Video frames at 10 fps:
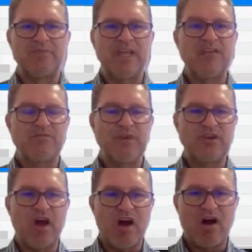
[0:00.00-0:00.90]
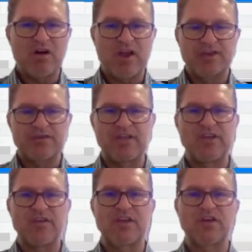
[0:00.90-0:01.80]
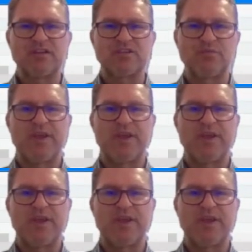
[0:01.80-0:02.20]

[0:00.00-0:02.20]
If we are going to incur the cost,